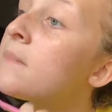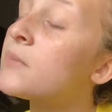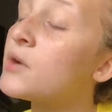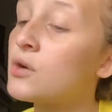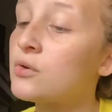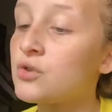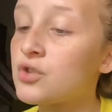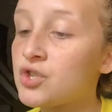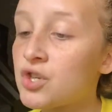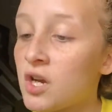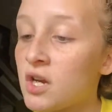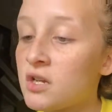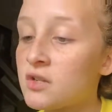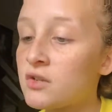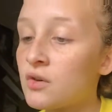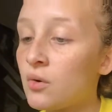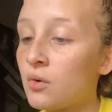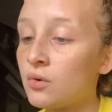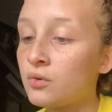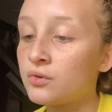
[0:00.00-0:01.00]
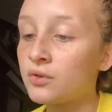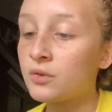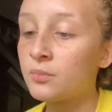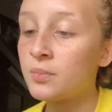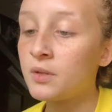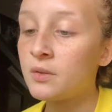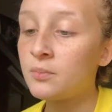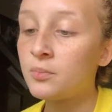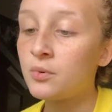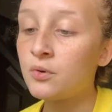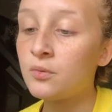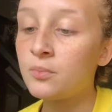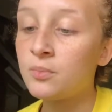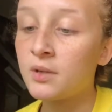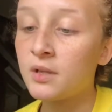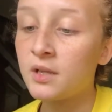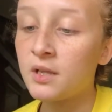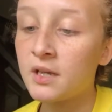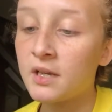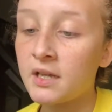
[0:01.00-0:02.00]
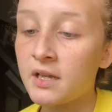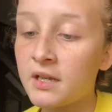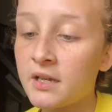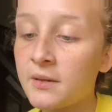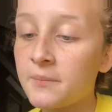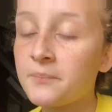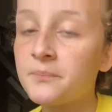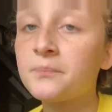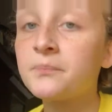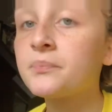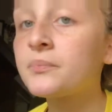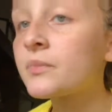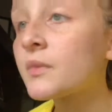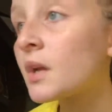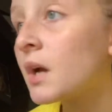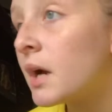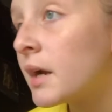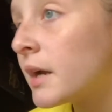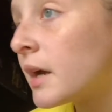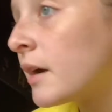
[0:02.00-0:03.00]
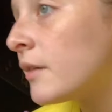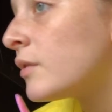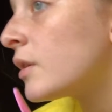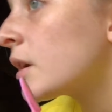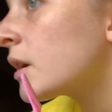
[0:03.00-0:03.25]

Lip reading: no shade to older people, but like I have